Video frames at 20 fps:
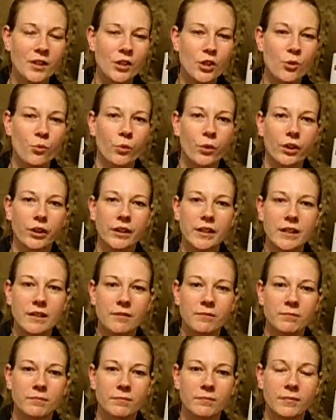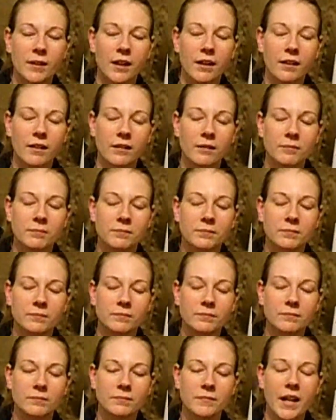You really
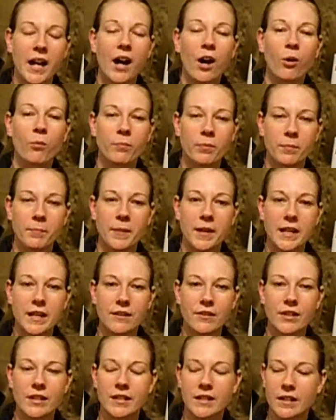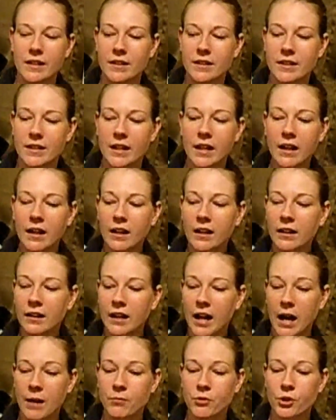help me. This is
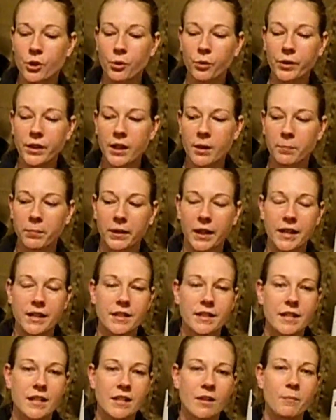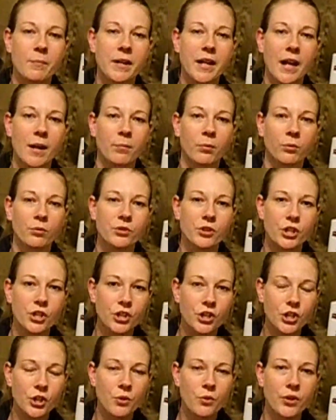truly a blessing to be able to
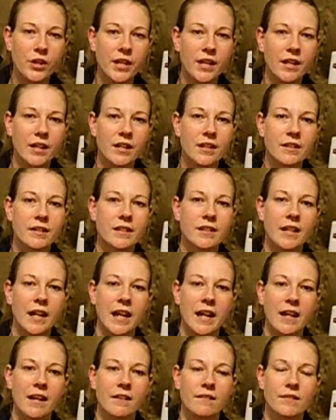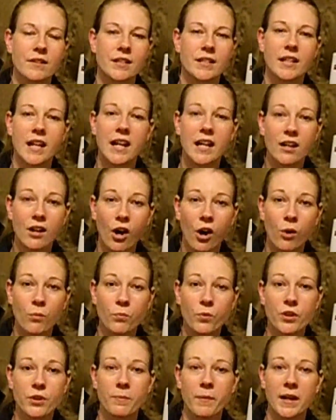do this and stay at
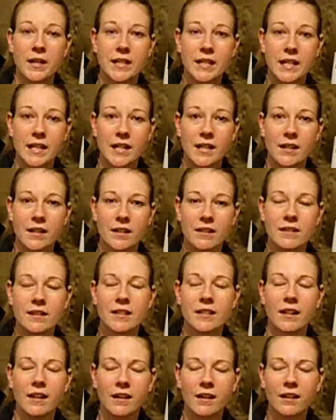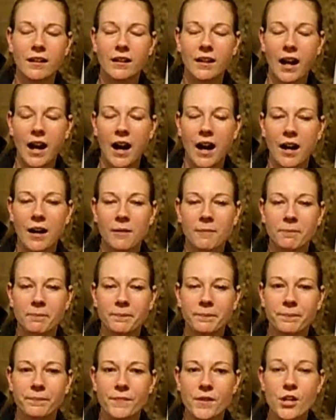home with my kids.
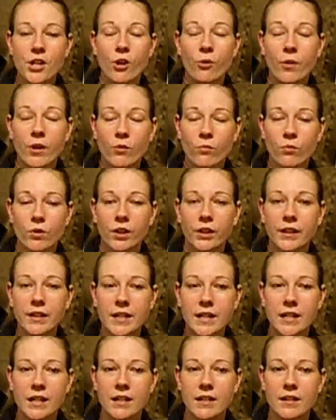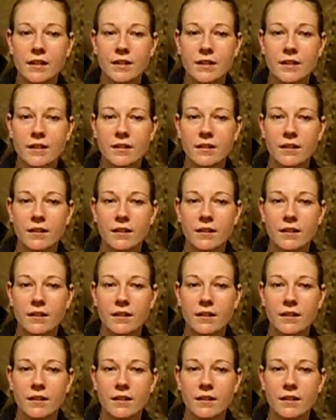It really is